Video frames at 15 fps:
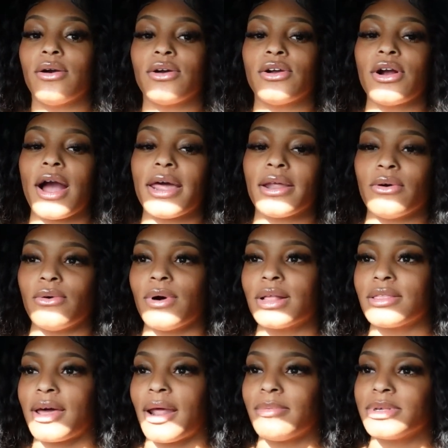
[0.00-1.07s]
God, oh, I
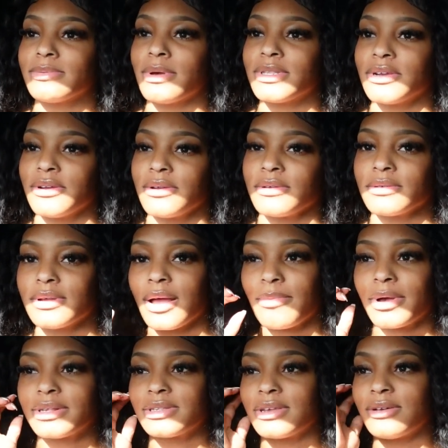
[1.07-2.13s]
thought I missed my turn. I
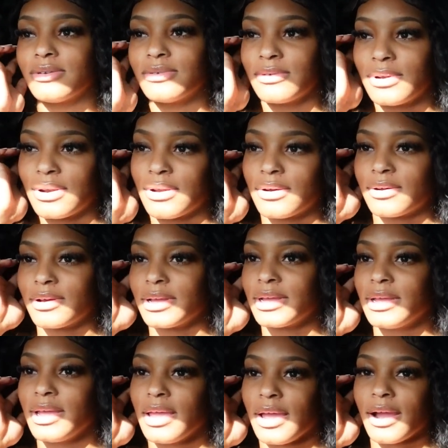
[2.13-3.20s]
about to say, oh Lord.
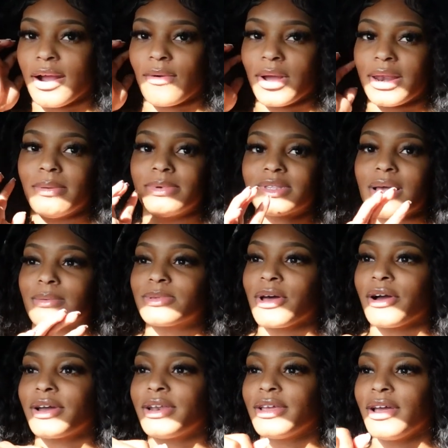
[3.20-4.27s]
All right, let me stop
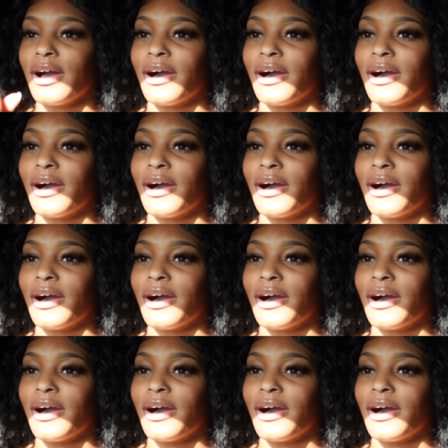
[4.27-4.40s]
talking to y'all.